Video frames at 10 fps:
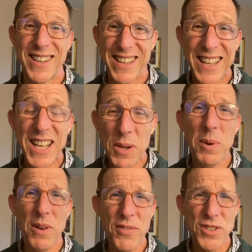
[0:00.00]
He
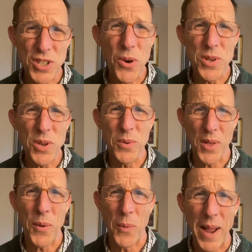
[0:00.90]
will show you
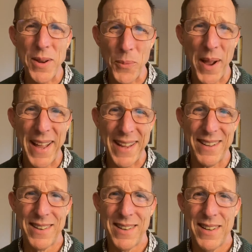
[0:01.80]
the right way
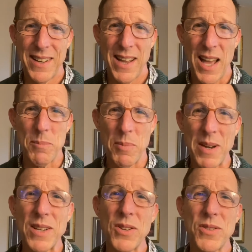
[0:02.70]
and
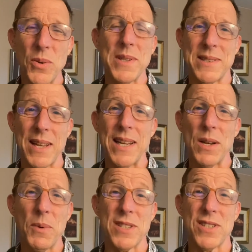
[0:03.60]
bring you to a city in
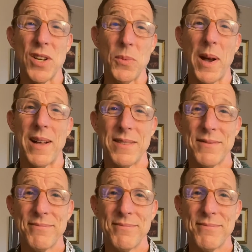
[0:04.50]
which to dwell.